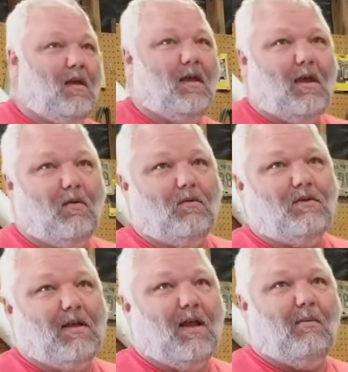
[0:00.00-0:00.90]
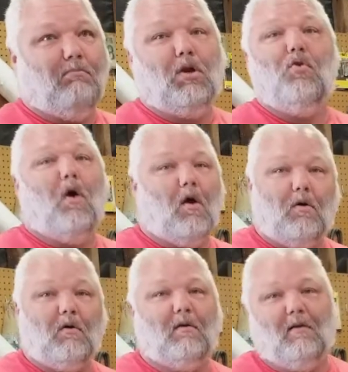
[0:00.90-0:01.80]
It was a Blue Hawk,
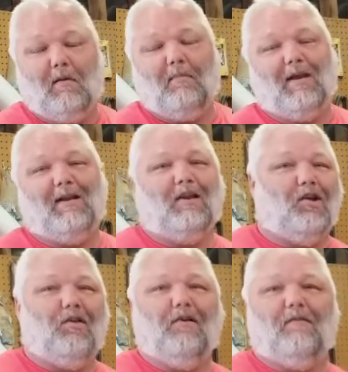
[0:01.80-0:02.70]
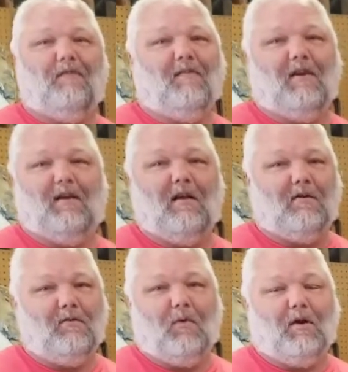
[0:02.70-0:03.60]
paid like $115
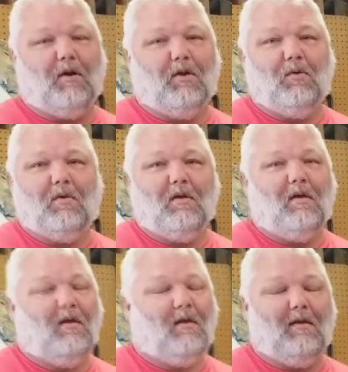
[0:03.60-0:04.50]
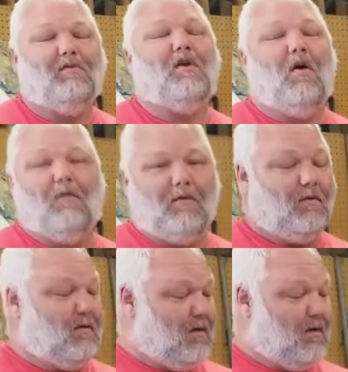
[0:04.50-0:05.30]
for it new. It was awful.